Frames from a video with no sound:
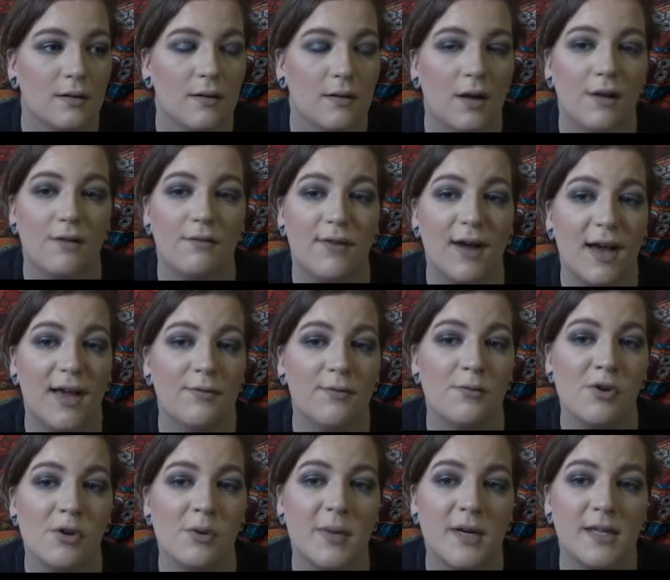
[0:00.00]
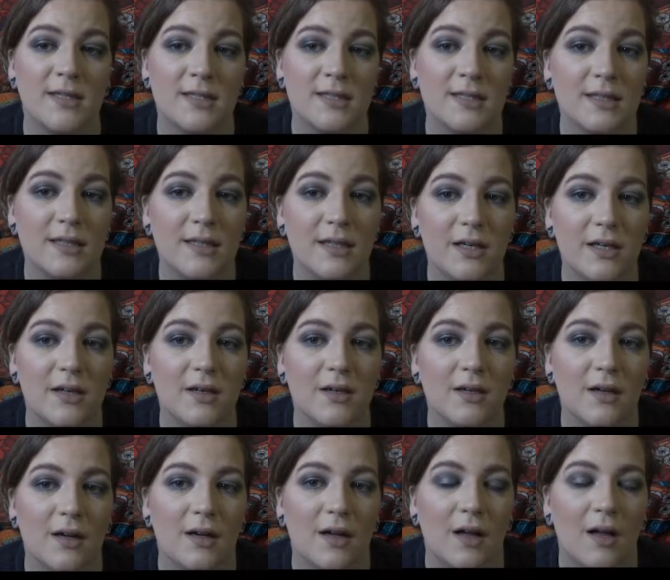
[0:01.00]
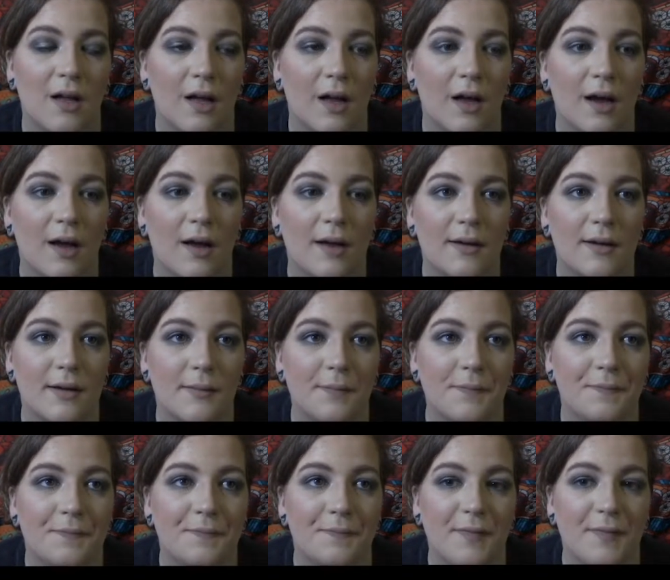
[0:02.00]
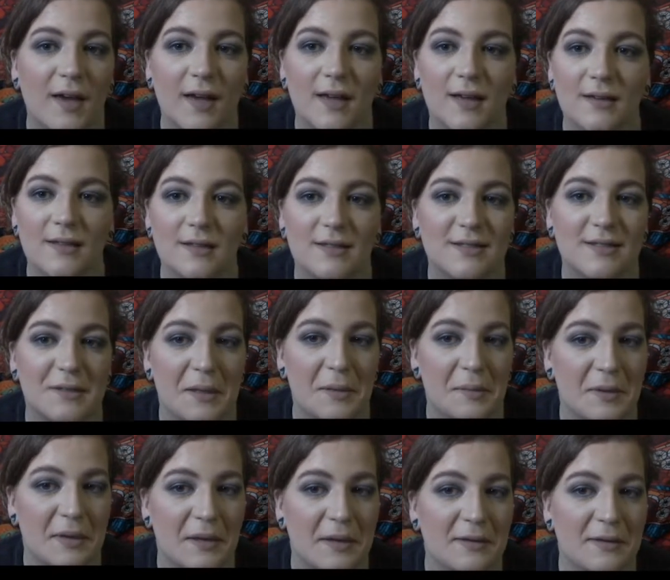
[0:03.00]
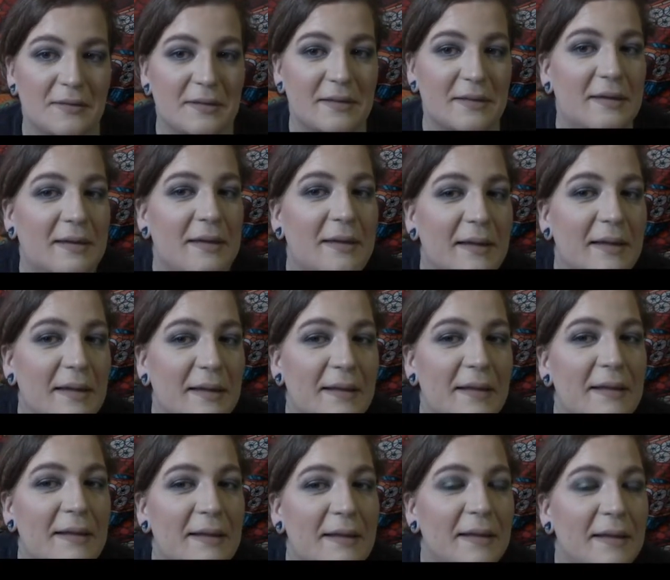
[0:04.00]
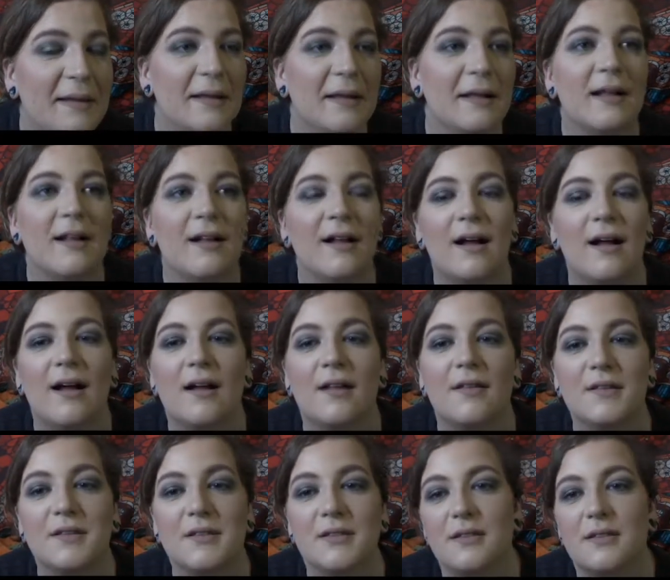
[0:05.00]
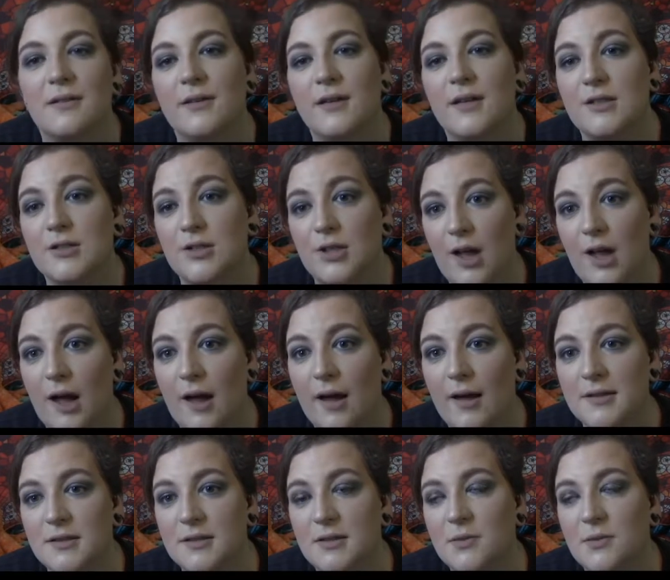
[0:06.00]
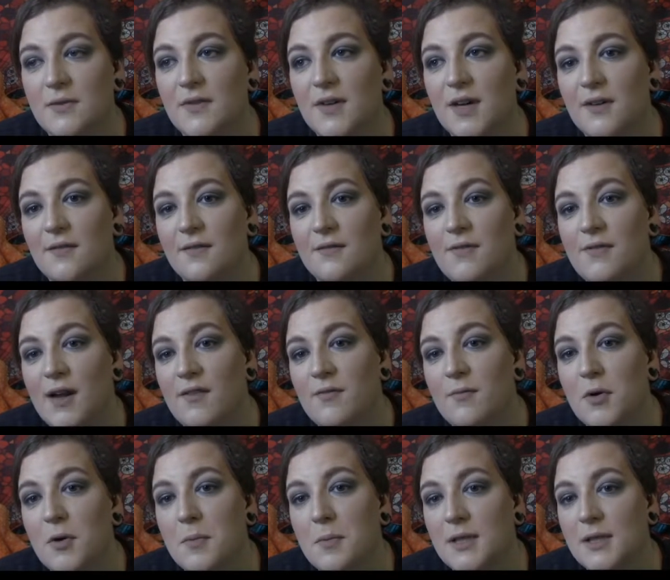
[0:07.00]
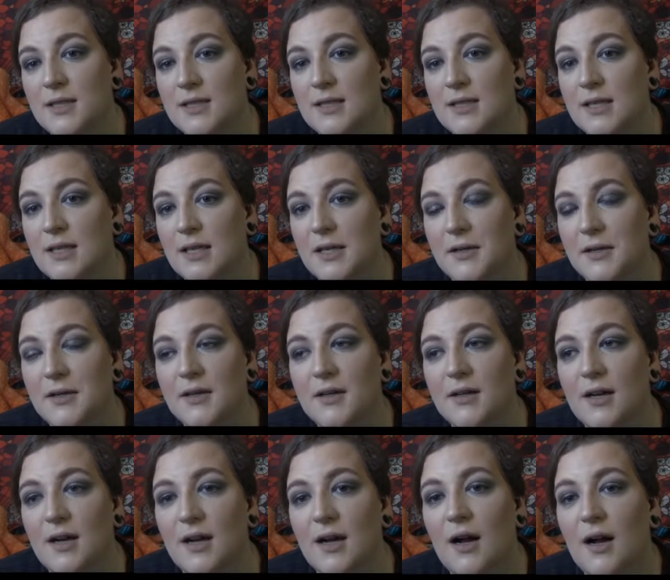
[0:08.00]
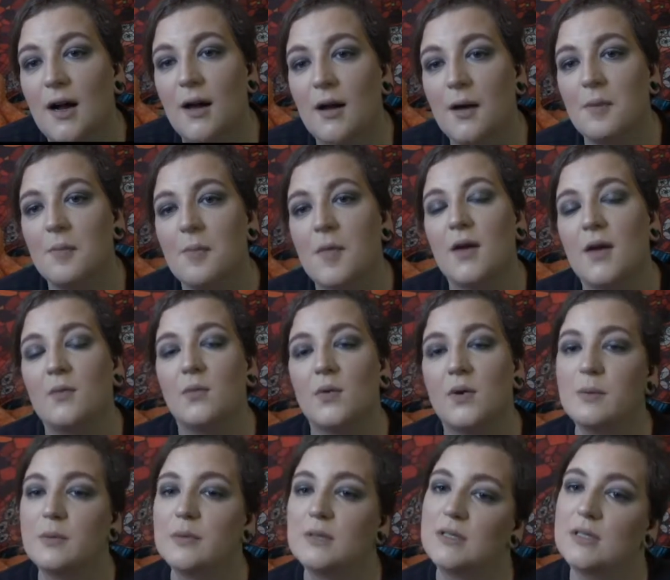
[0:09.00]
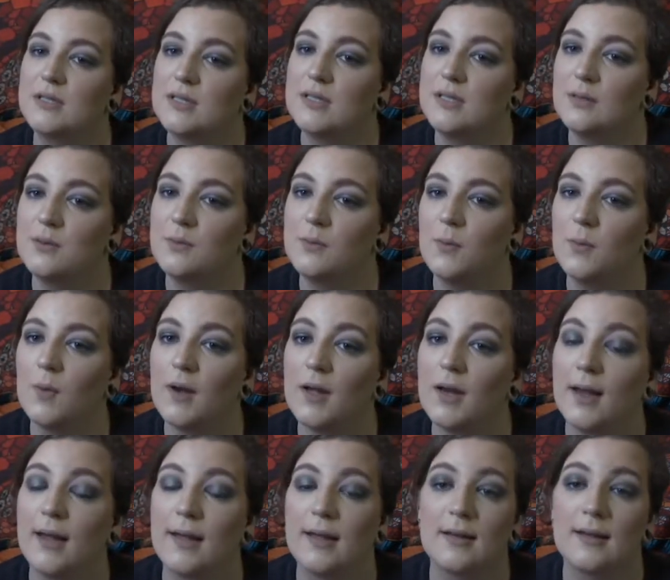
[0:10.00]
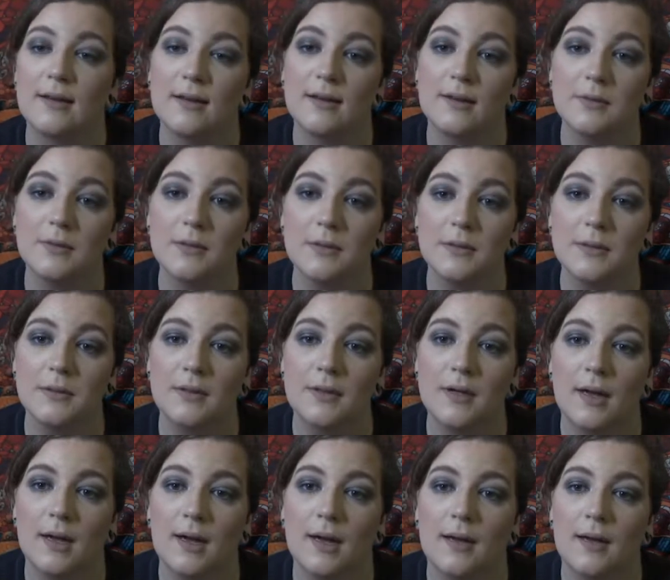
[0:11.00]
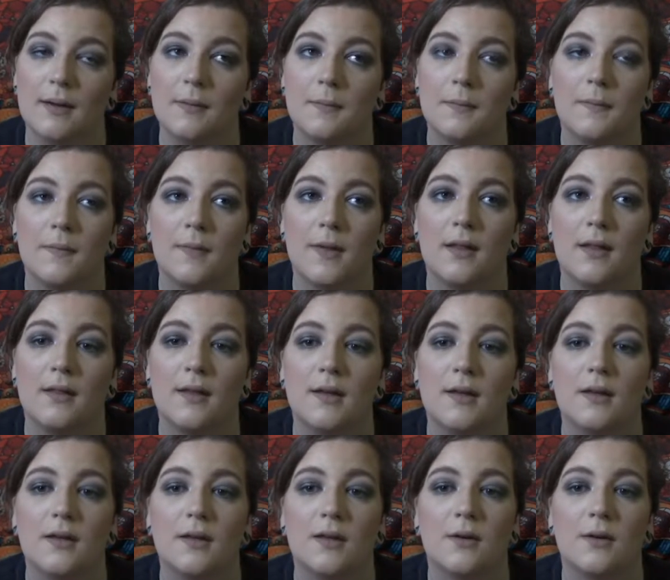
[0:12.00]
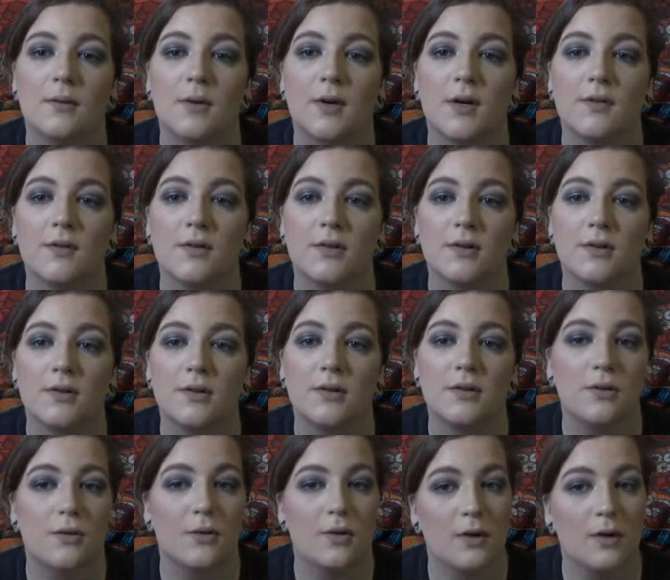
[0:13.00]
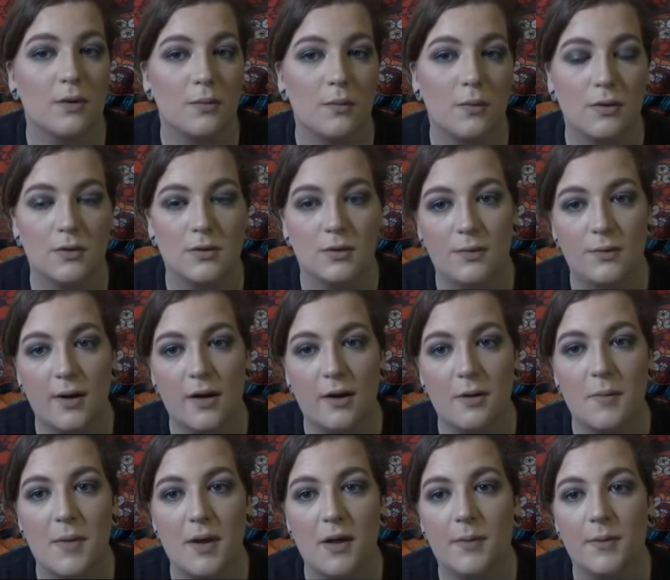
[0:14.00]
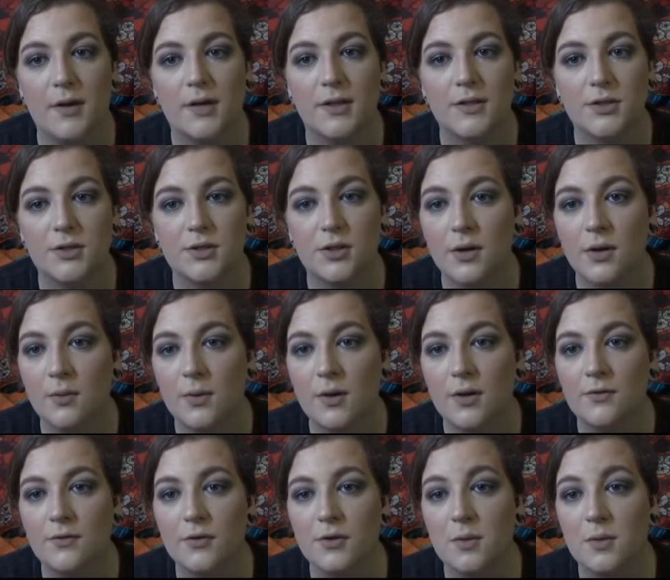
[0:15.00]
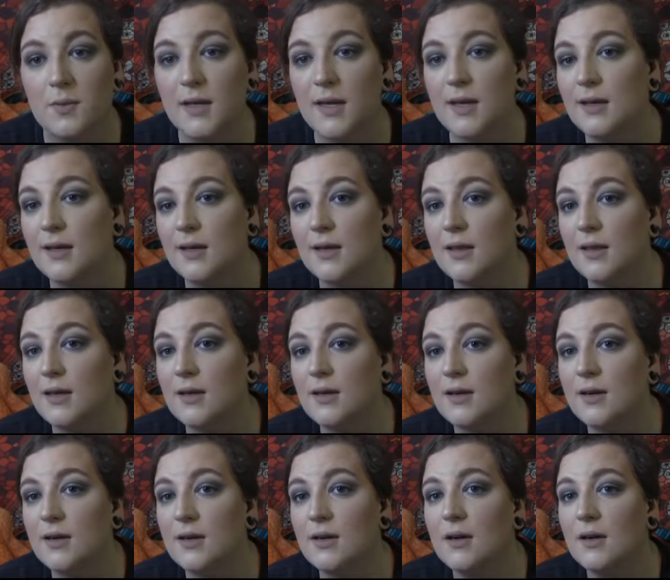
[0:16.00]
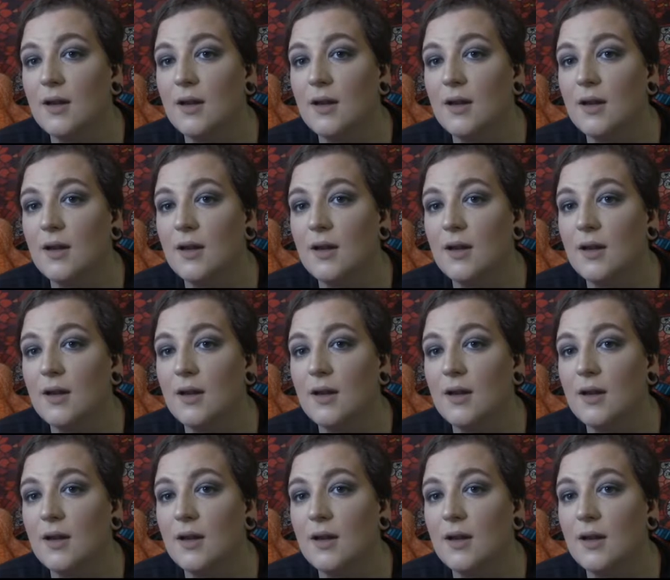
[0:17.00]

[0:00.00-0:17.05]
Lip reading: 5 more months in the year. I had to stop and count that. This is already July, so we've got 5 more months in the year. And we will see what I can get through. And then, you know, whenever the new year rolls around, maybe I'll start one for the beginning of the year.